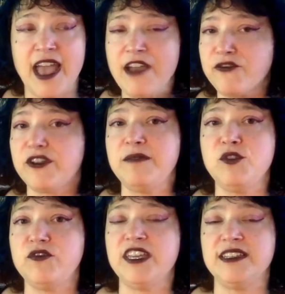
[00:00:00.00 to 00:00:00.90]
every
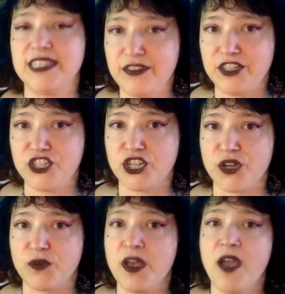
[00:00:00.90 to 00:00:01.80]
movie and TV
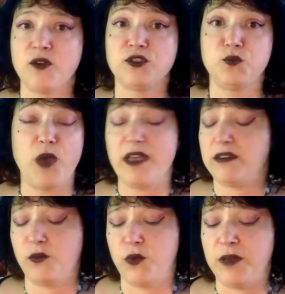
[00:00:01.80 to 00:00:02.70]
show
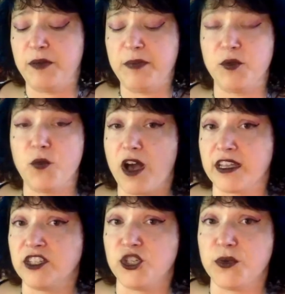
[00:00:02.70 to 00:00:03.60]
when people walk
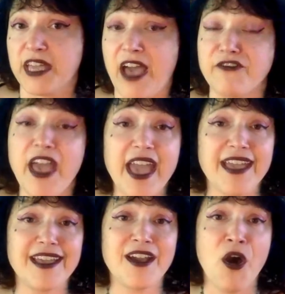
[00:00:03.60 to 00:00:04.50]
into a
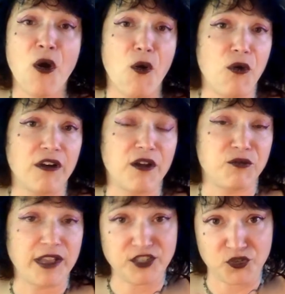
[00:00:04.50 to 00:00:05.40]
cafe or a
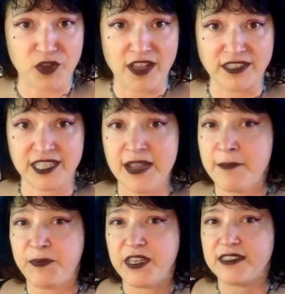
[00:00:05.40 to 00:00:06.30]
restaurant.
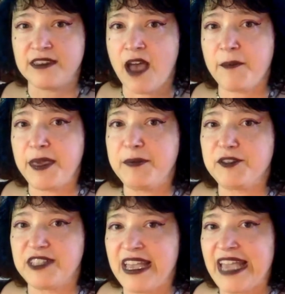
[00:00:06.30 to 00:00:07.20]
It's not people
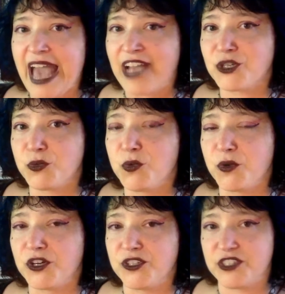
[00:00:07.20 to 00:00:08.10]
saying actual
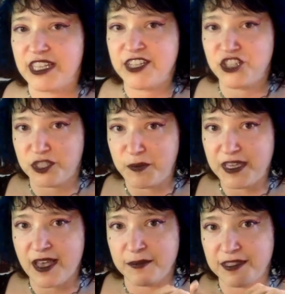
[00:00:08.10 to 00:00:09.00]
words. It just
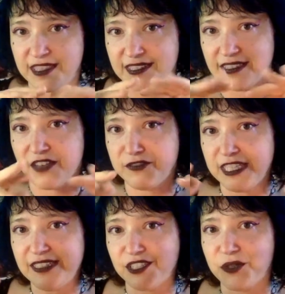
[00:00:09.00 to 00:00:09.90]
becomes this
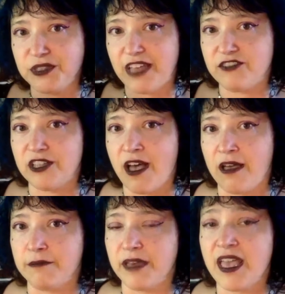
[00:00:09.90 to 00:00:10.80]
lovely low-level
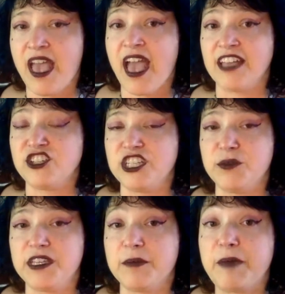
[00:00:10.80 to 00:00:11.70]
hum. And she would
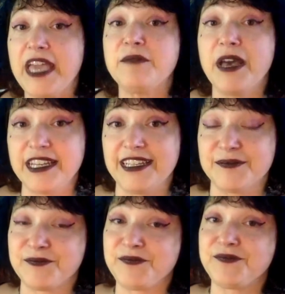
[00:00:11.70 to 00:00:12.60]
get paid money
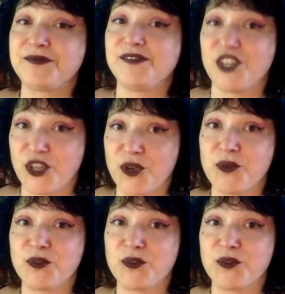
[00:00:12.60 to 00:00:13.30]
to go